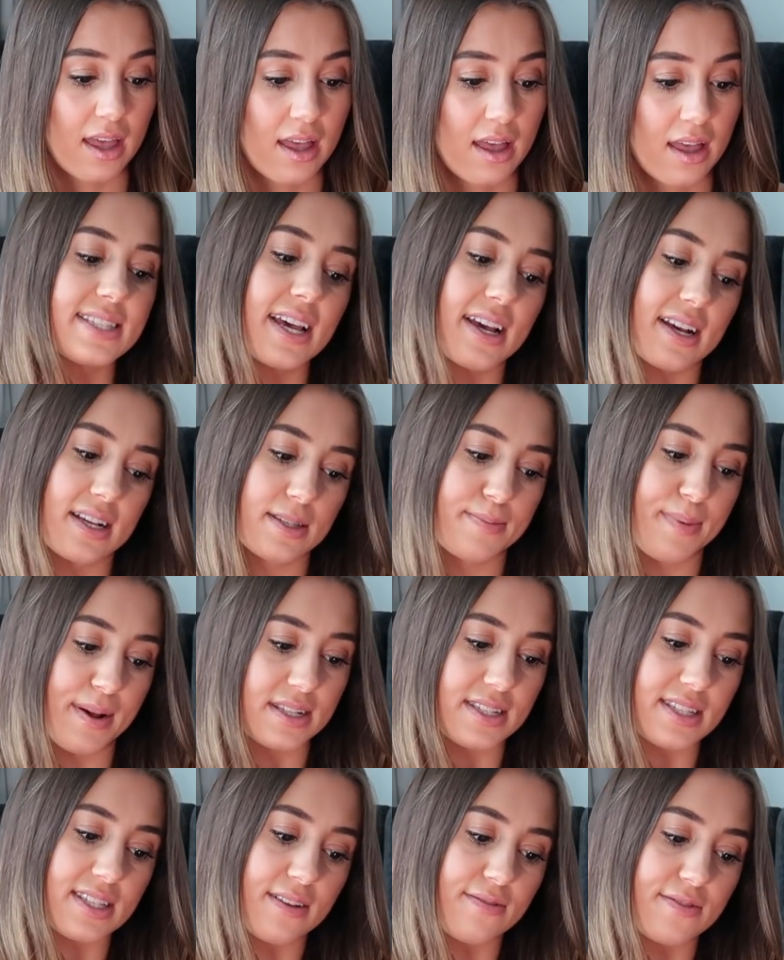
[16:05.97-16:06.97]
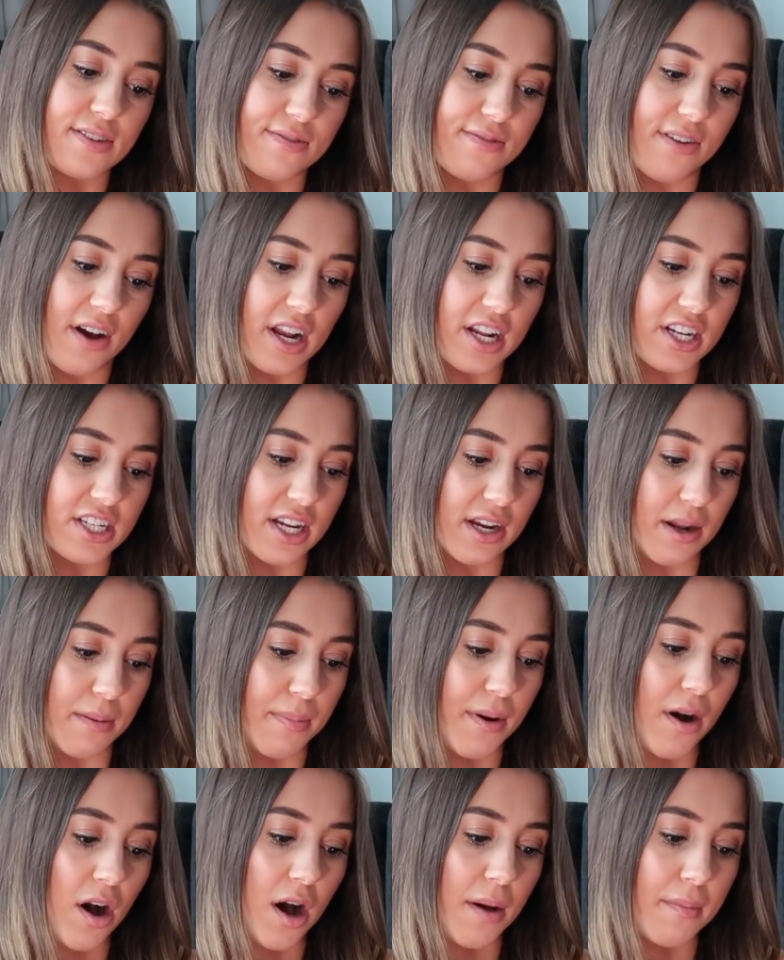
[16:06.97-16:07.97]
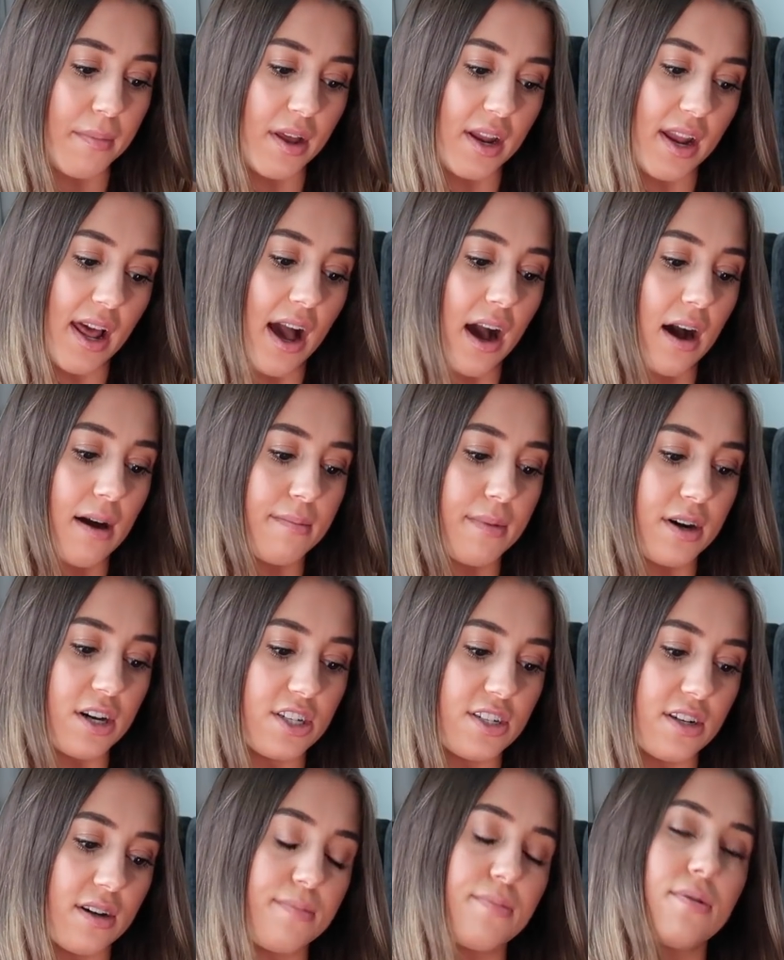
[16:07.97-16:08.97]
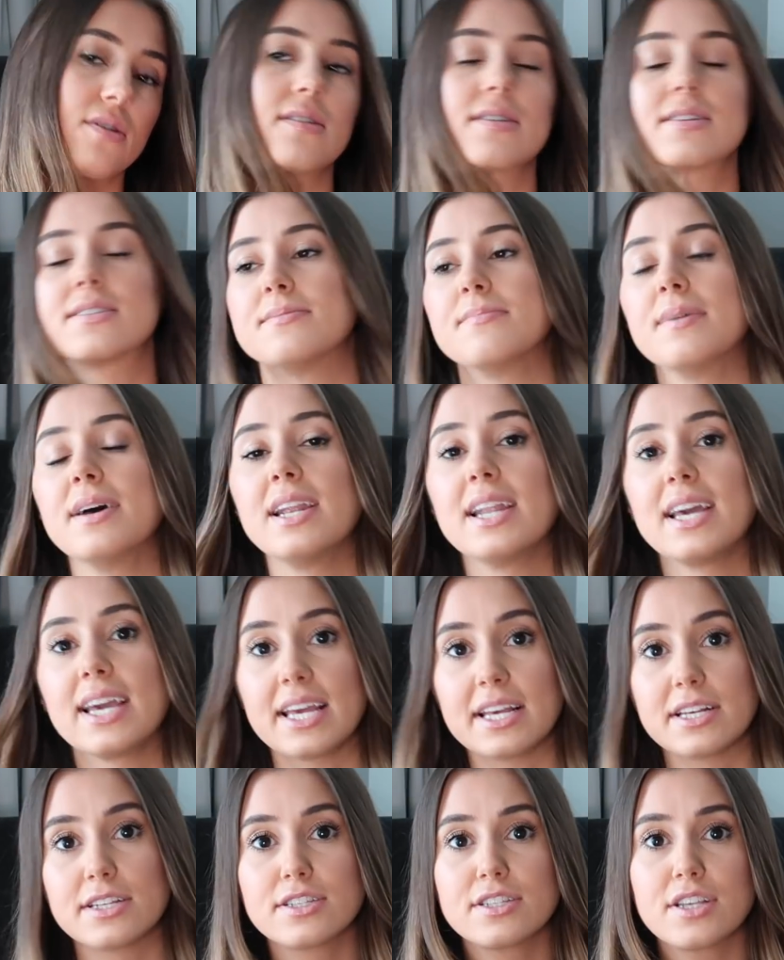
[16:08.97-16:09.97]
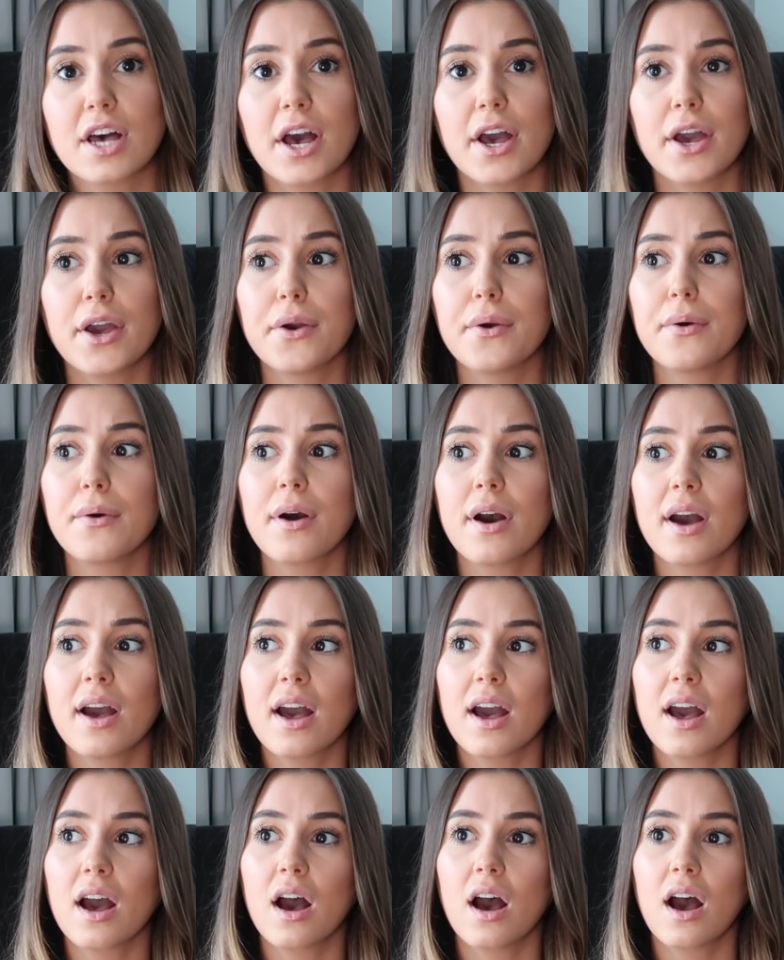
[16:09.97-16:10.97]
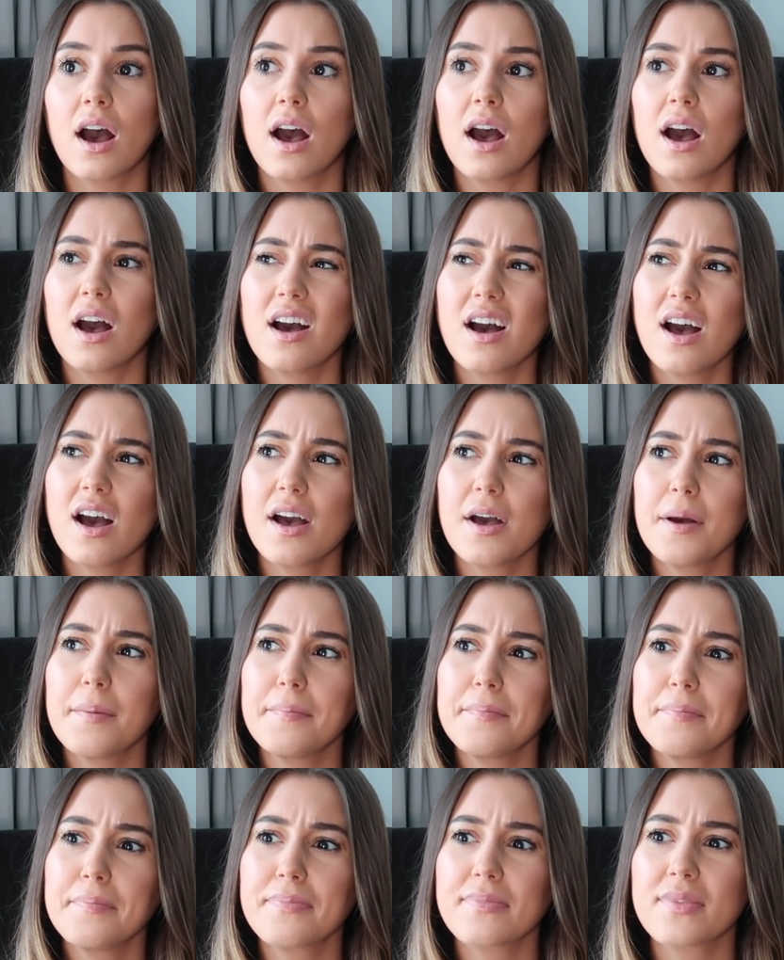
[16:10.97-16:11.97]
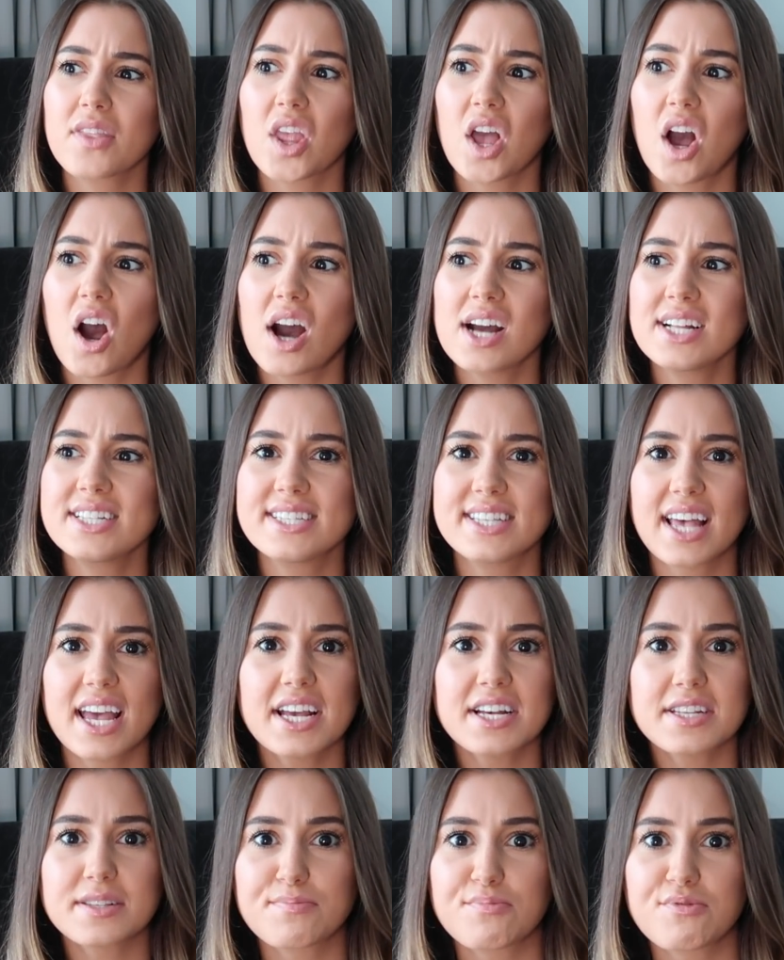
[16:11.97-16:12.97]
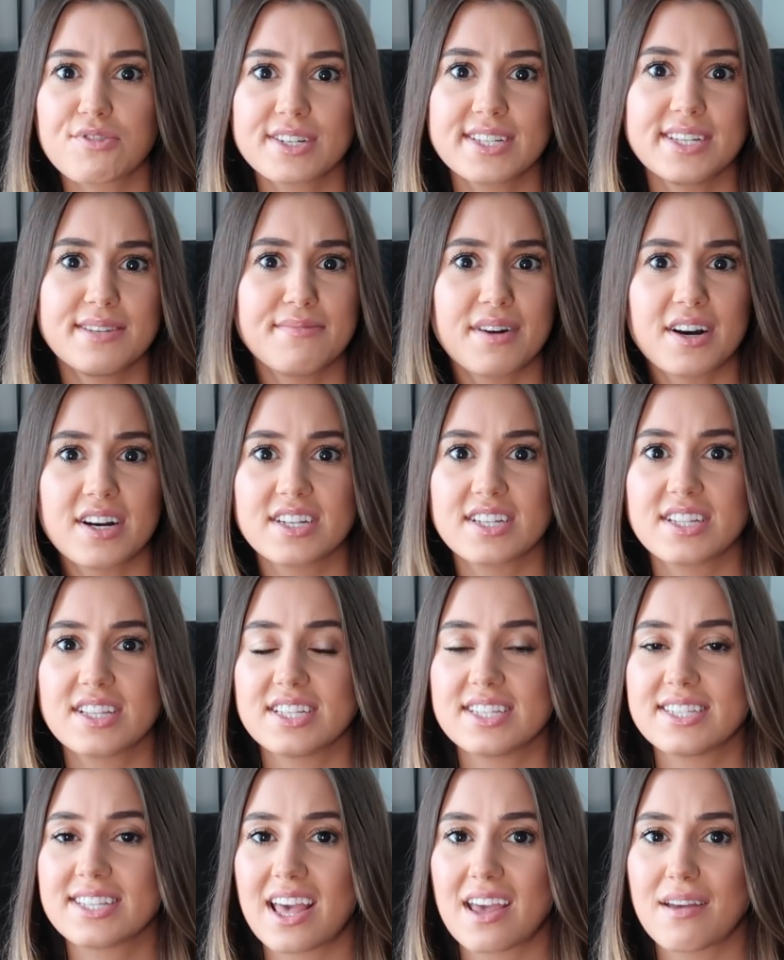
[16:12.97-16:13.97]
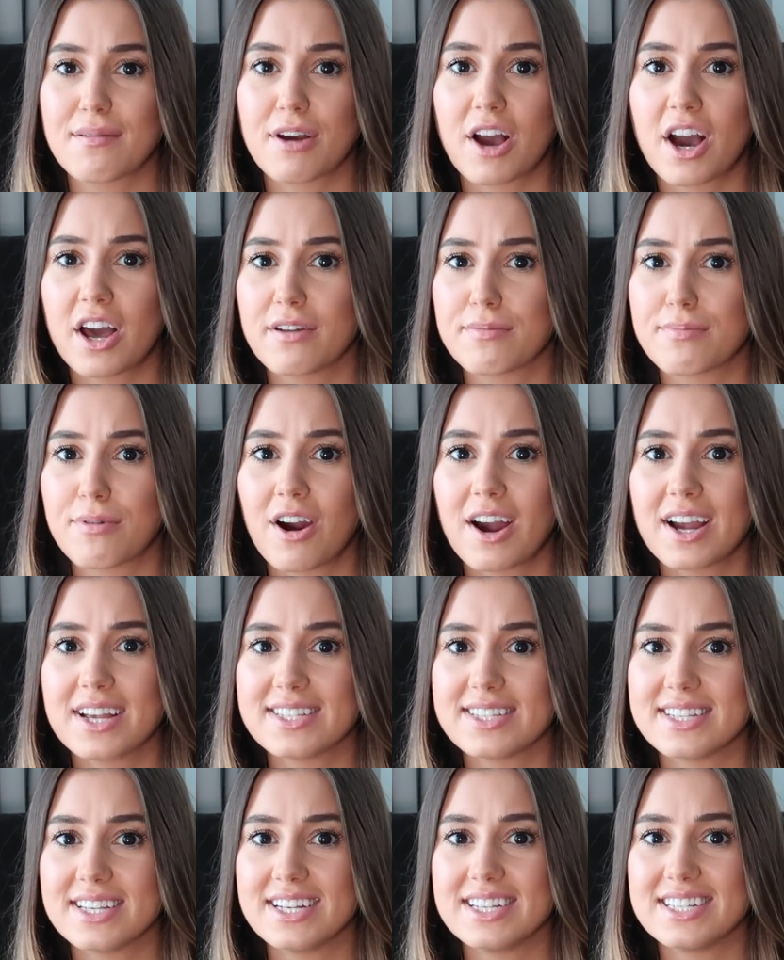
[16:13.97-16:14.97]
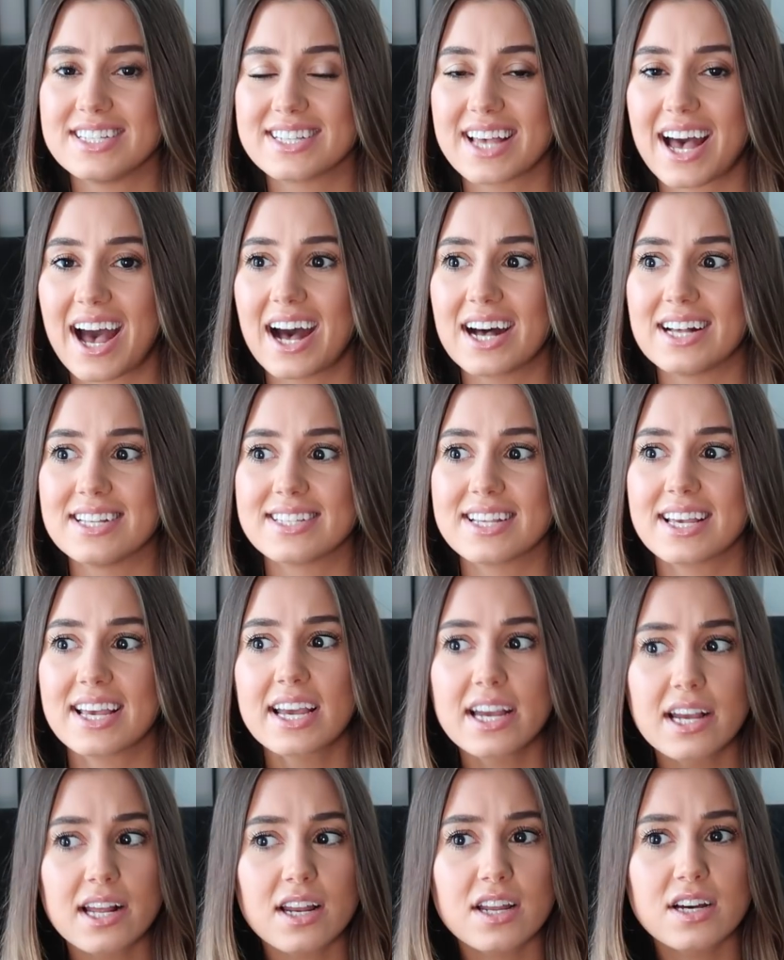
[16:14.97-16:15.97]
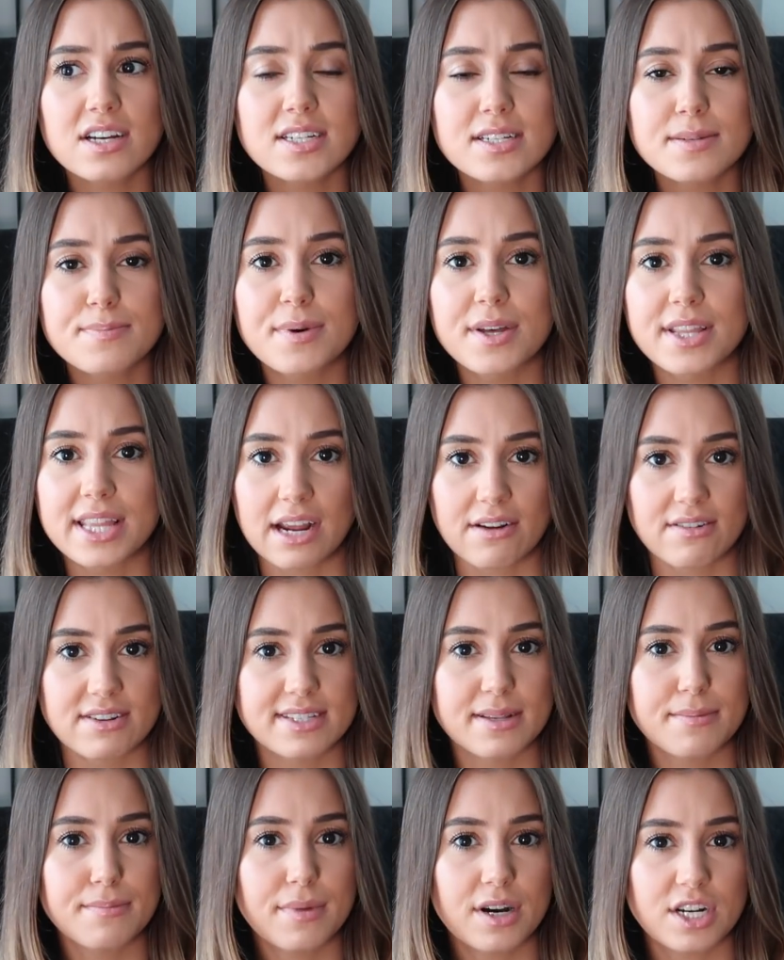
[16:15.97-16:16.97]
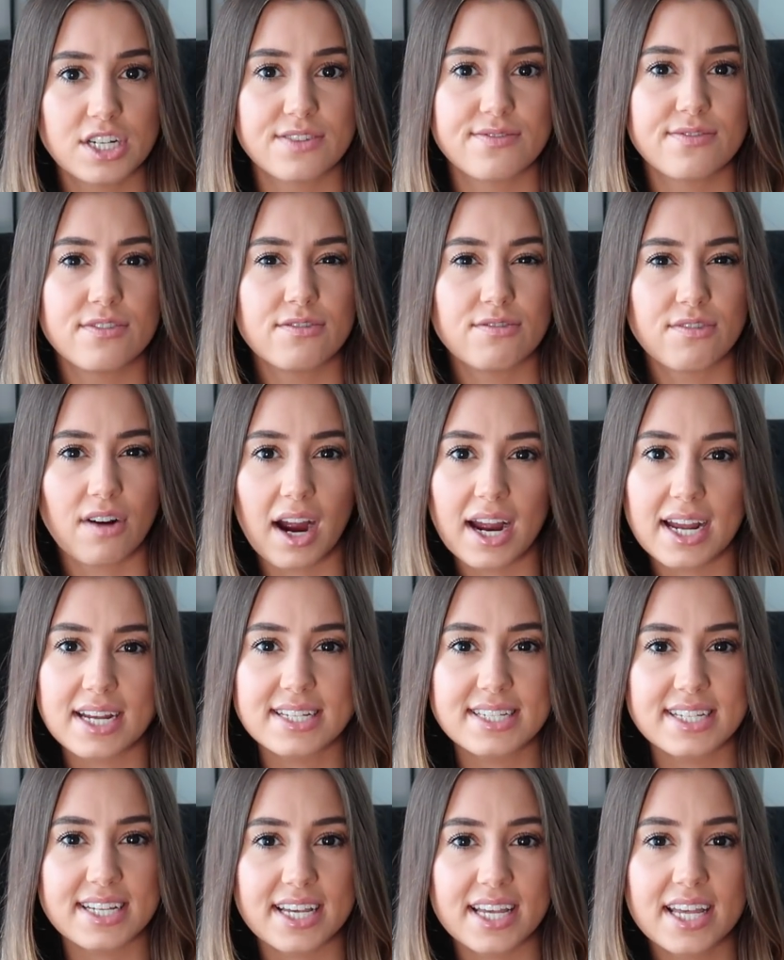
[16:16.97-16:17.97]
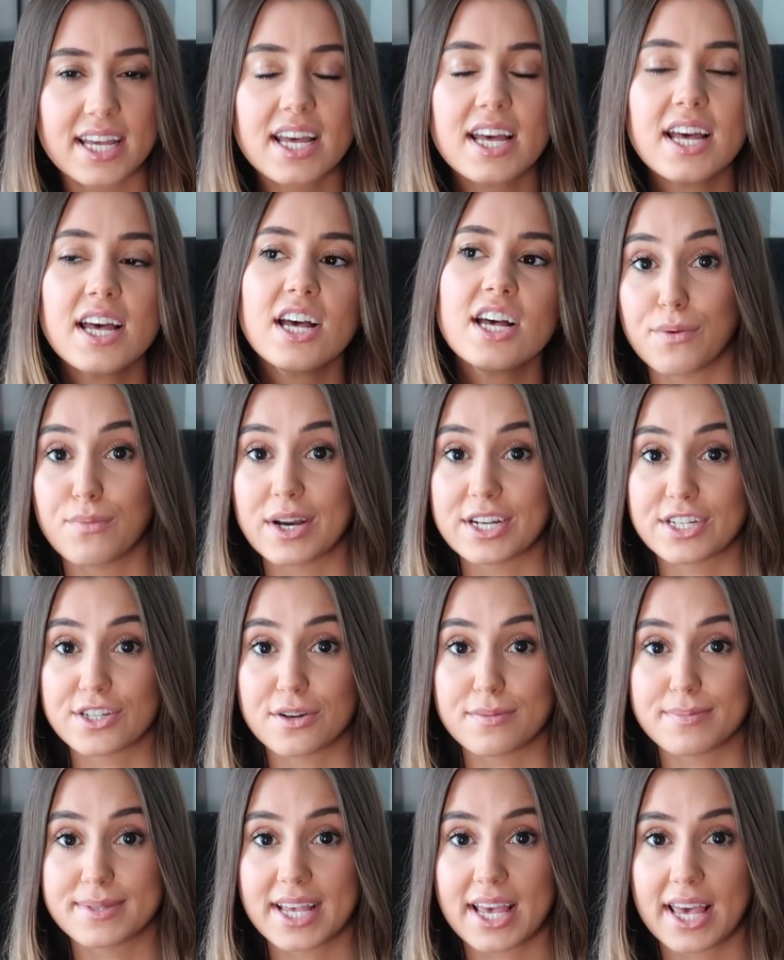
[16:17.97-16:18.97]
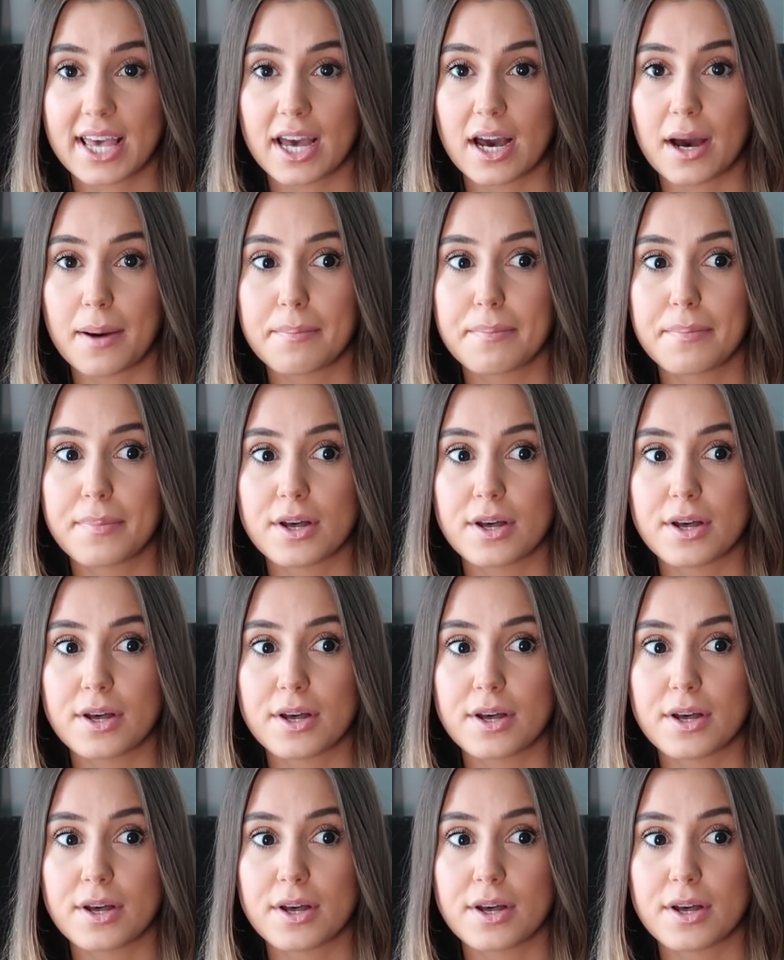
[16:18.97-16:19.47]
Is it expensive to furnish an apartment? How much approximately? So I'd say it's pretty much the same kind of prices as England, but there isn't much variety in wear shops here.